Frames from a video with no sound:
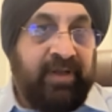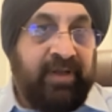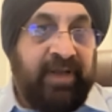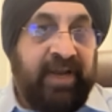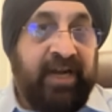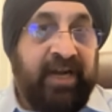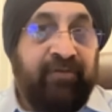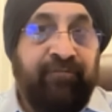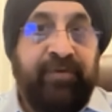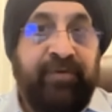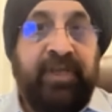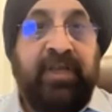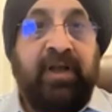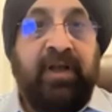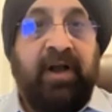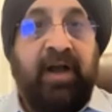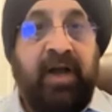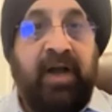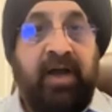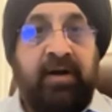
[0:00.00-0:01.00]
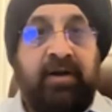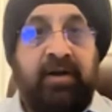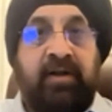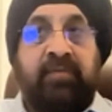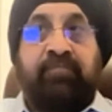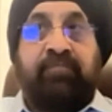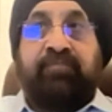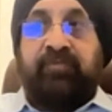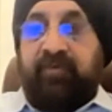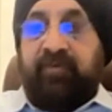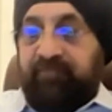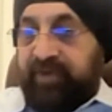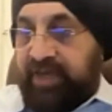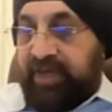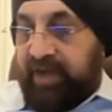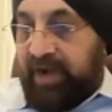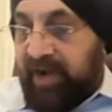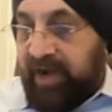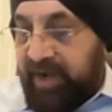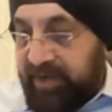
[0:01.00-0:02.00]
And we
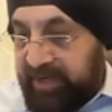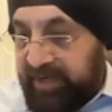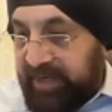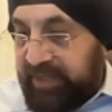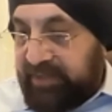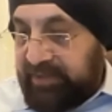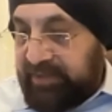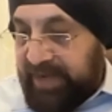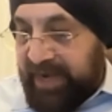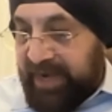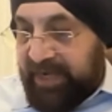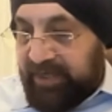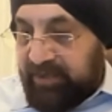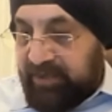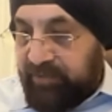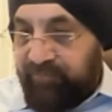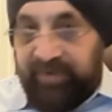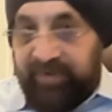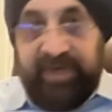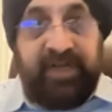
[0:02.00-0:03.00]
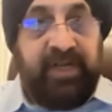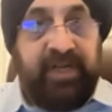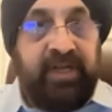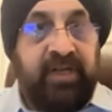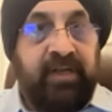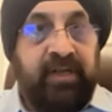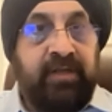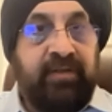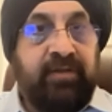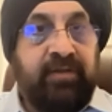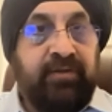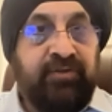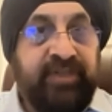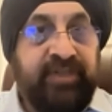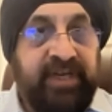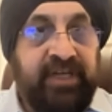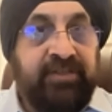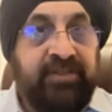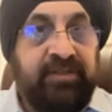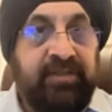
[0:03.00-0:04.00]
are in that very
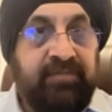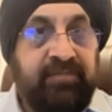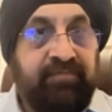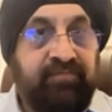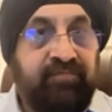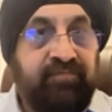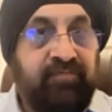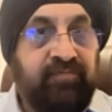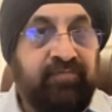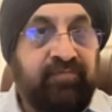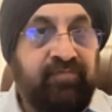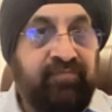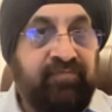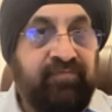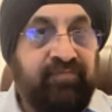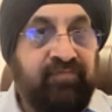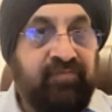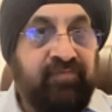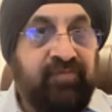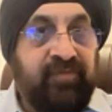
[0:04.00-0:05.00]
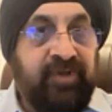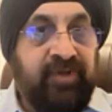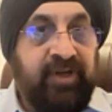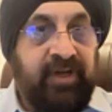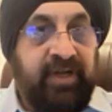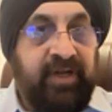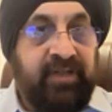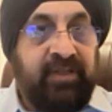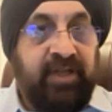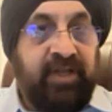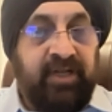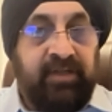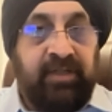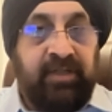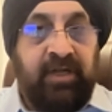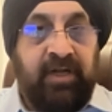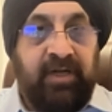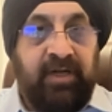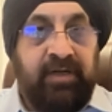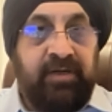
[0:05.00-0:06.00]
stage in
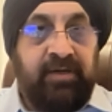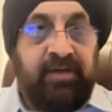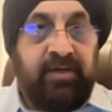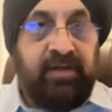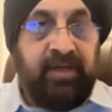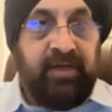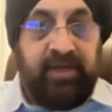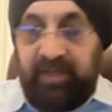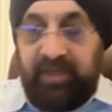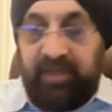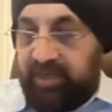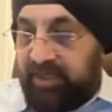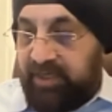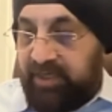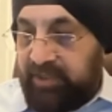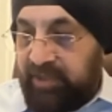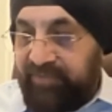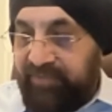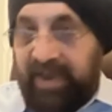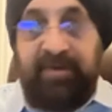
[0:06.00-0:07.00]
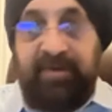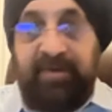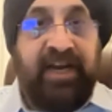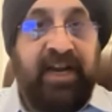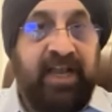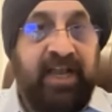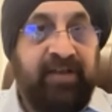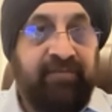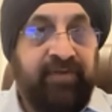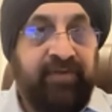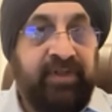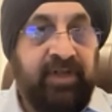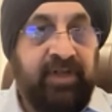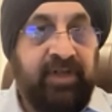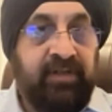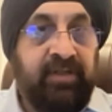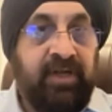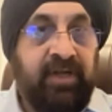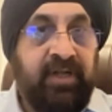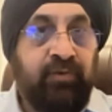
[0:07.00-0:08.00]
the family life,
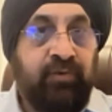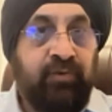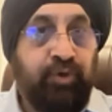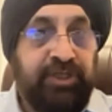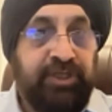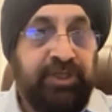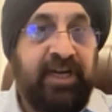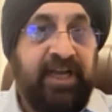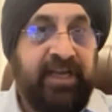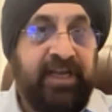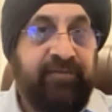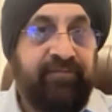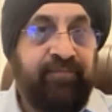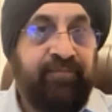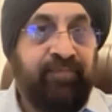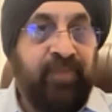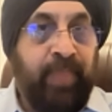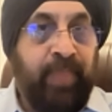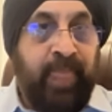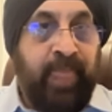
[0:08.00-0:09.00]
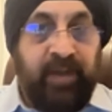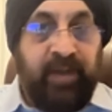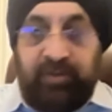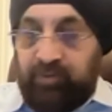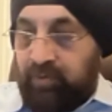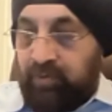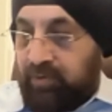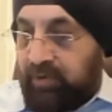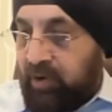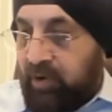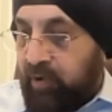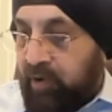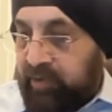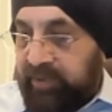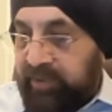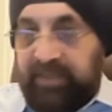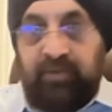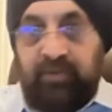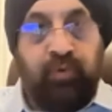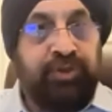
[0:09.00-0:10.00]
in the social life. So
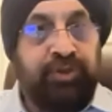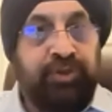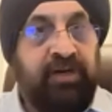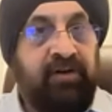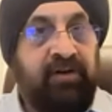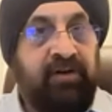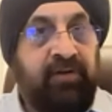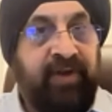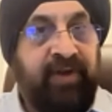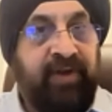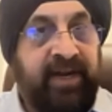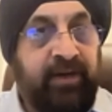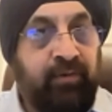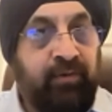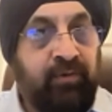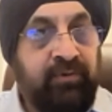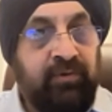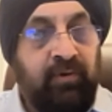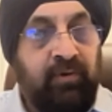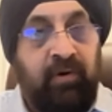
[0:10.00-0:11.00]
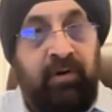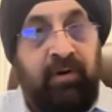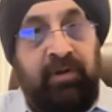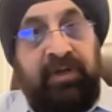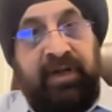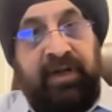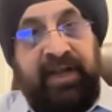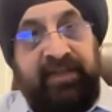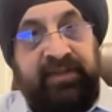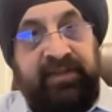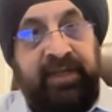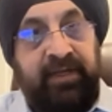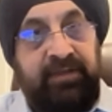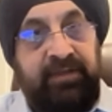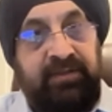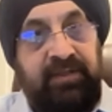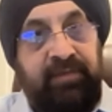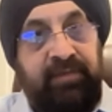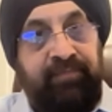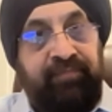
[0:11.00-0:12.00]
all the social values, all
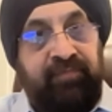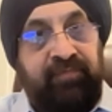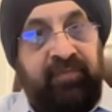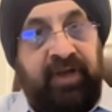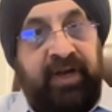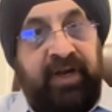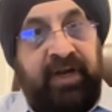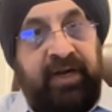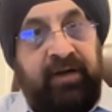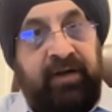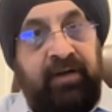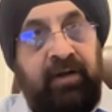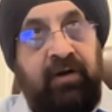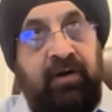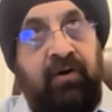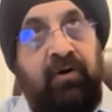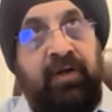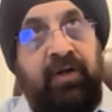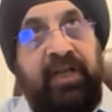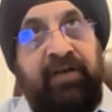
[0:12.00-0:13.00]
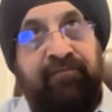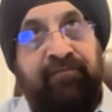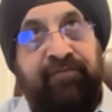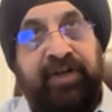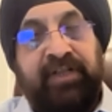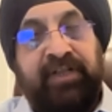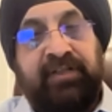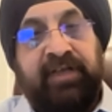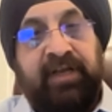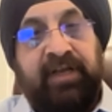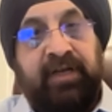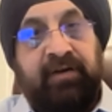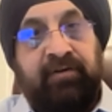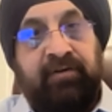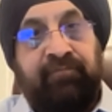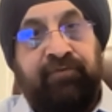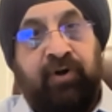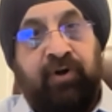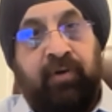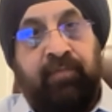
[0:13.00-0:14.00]
ethics, and
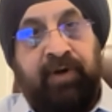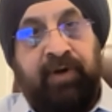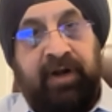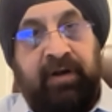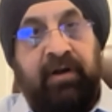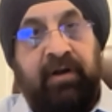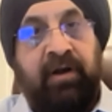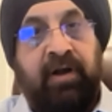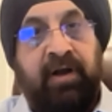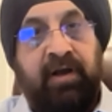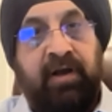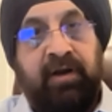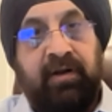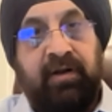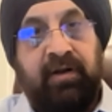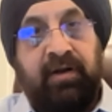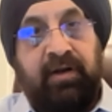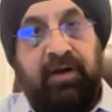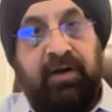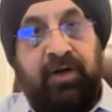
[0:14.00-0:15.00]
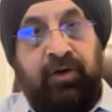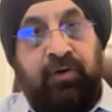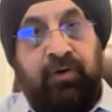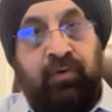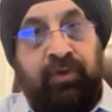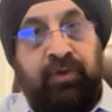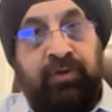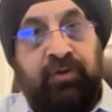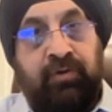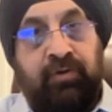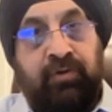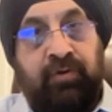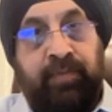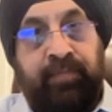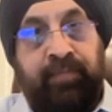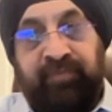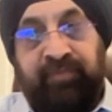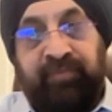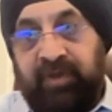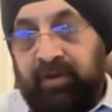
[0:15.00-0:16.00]
everything from langar to, you
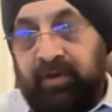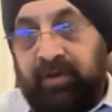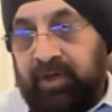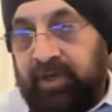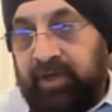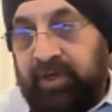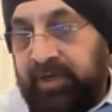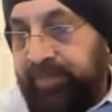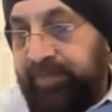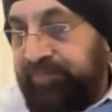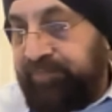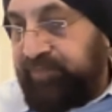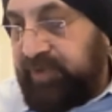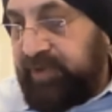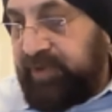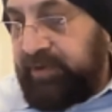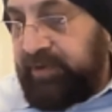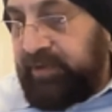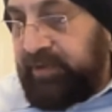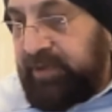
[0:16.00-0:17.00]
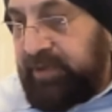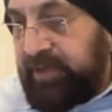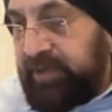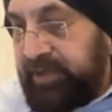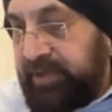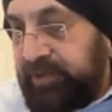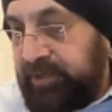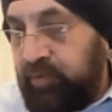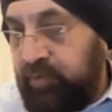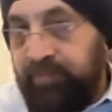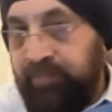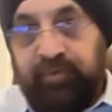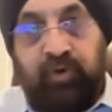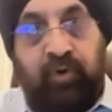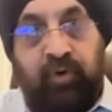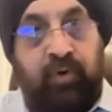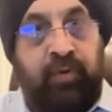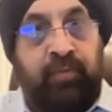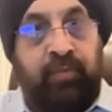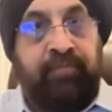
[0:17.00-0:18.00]
know,
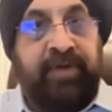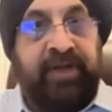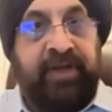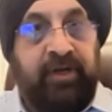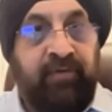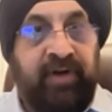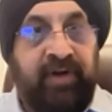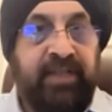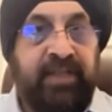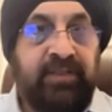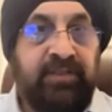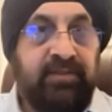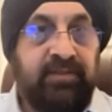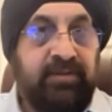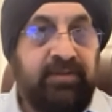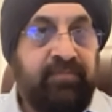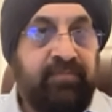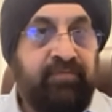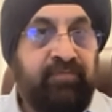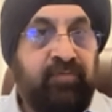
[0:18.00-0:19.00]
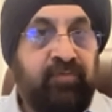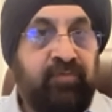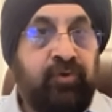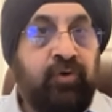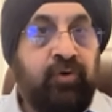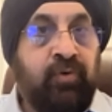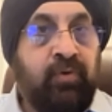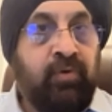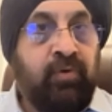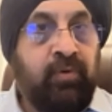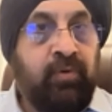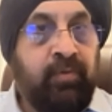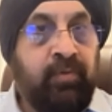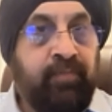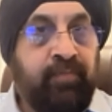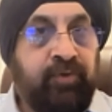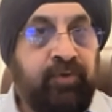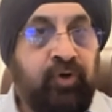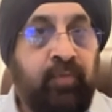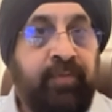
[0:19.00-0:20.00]
to benevolence, to
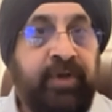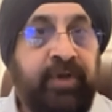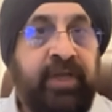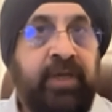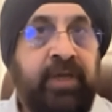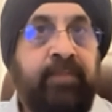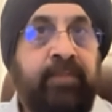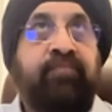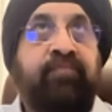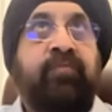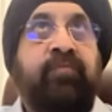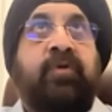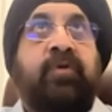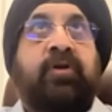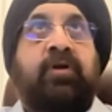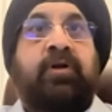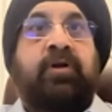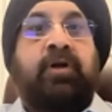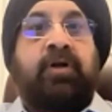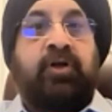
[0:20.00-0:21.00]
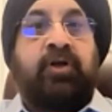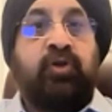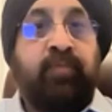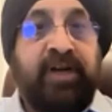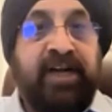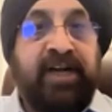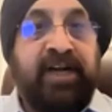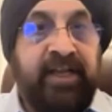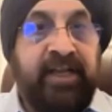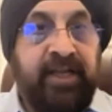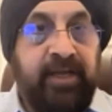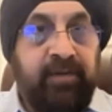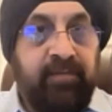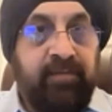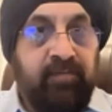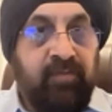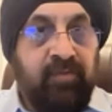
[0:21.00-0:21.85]
be humility,